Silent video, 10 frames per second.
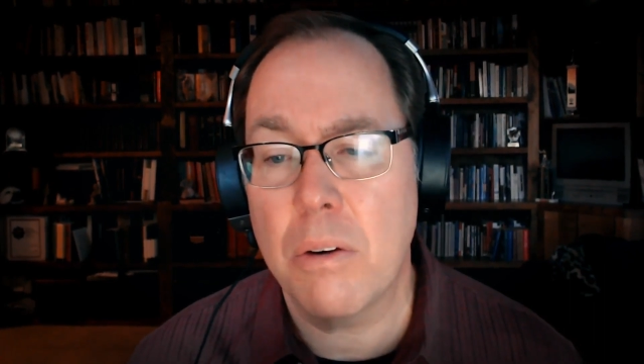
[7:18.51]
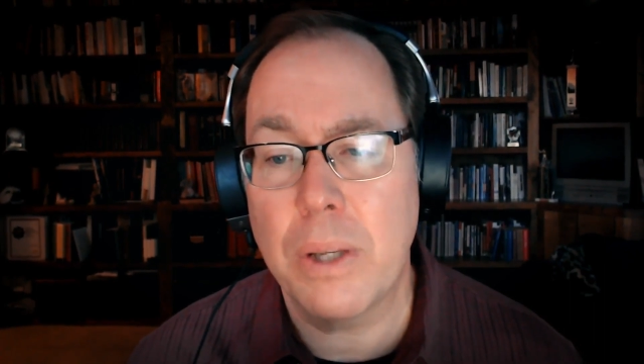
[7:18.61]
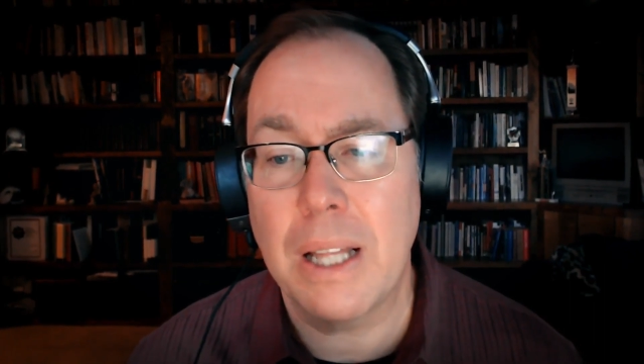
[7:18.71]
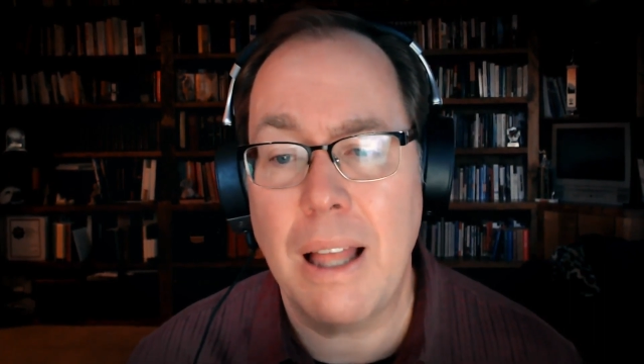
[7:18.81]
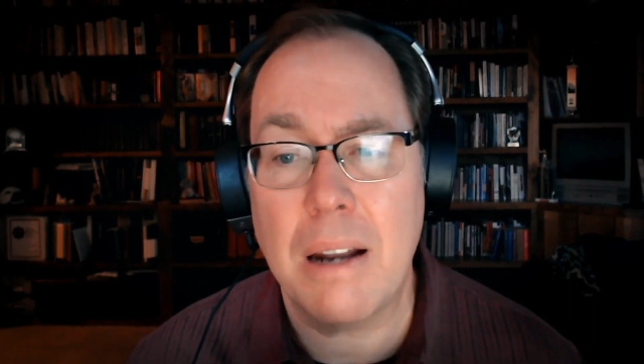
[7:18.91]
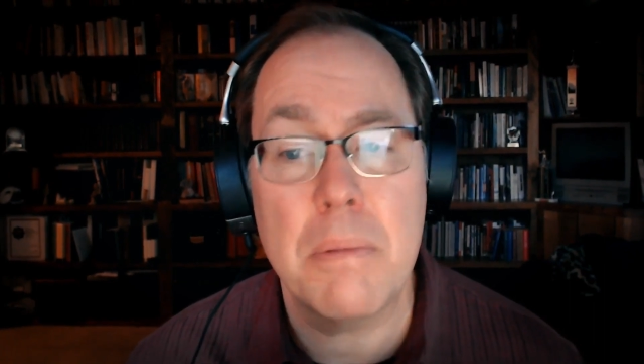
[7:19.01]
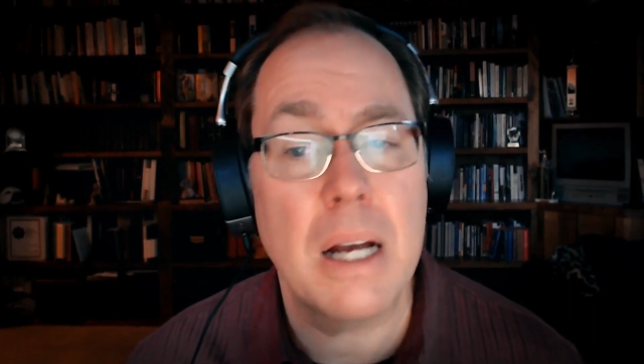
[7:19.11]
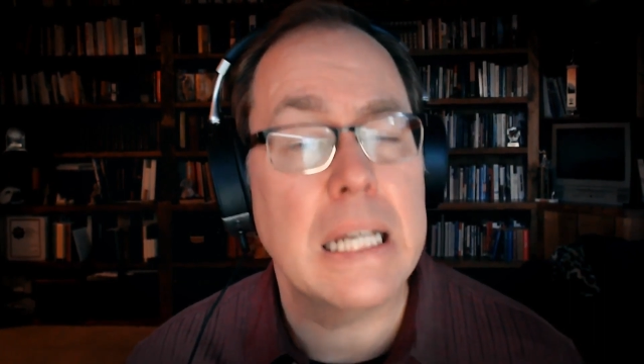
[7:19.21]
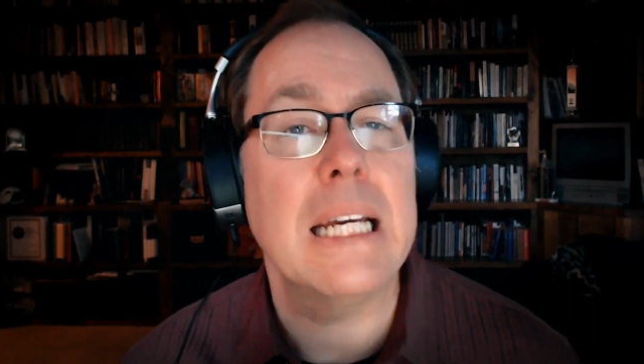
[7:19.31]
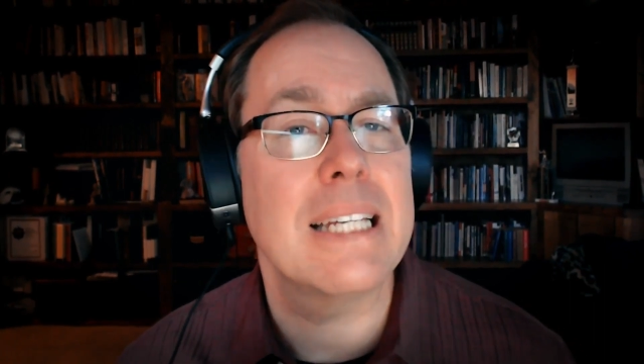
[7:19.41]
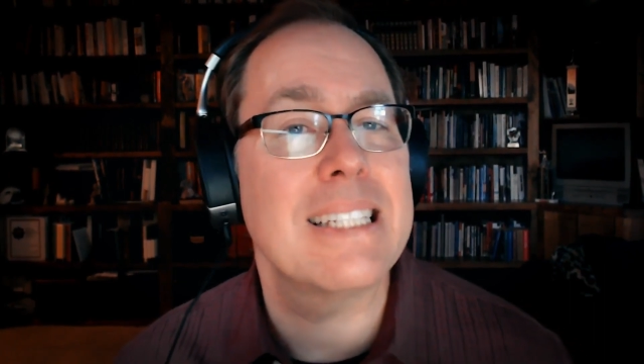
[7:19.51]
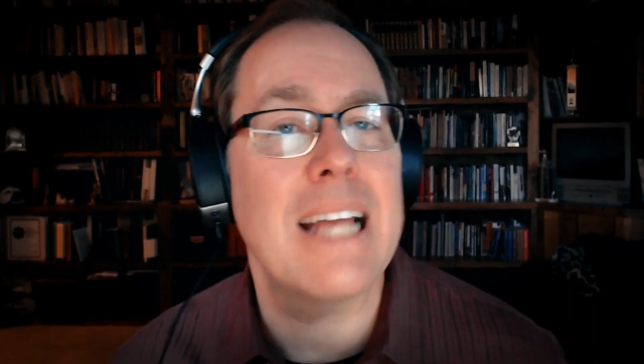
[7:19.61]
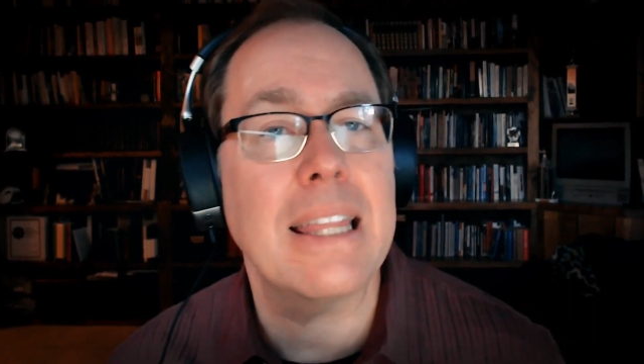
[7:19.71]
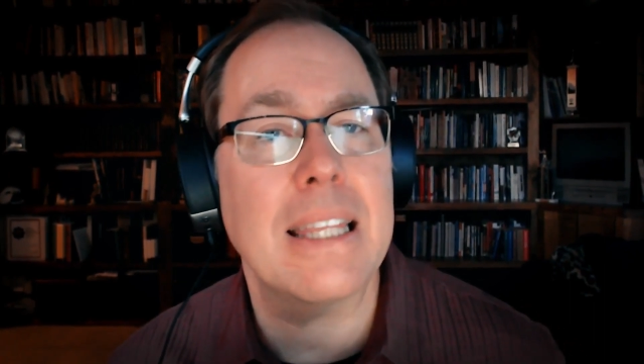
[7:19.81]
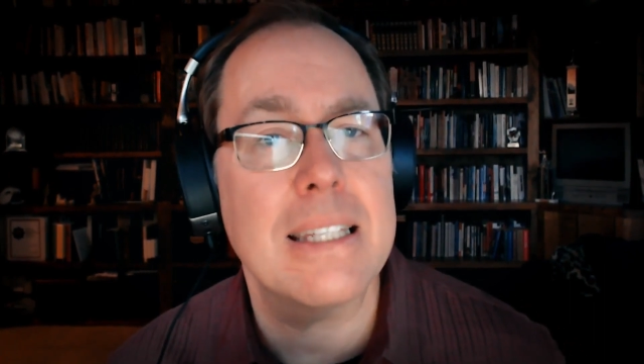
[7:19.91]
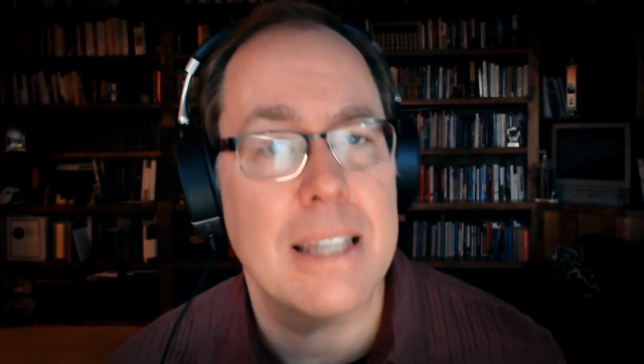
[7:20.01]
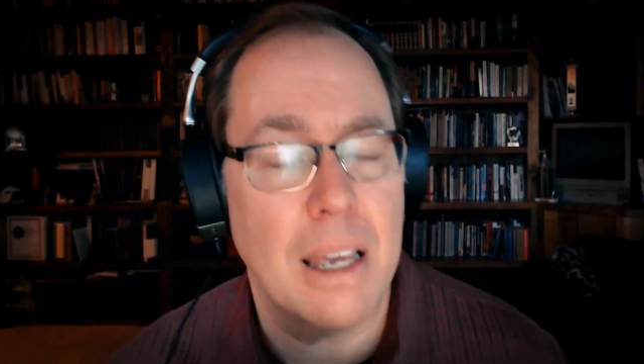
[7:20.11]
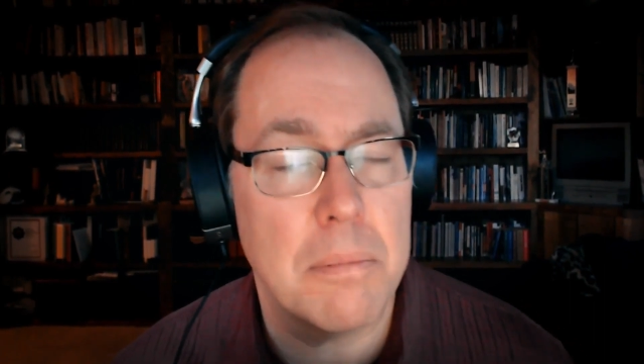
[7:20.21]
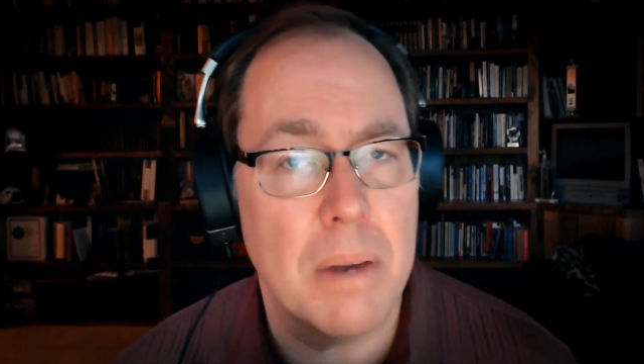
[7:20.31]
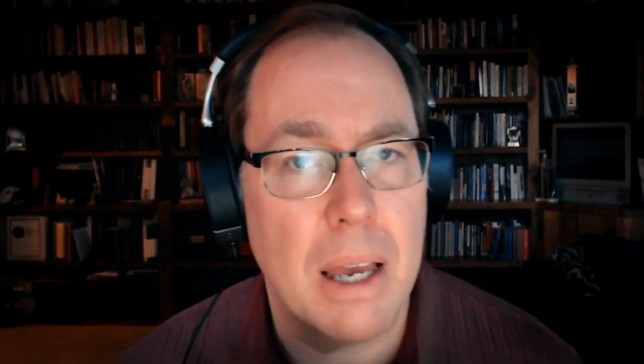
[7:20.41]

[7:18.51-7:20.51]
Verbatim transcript: with a lot of money is not the same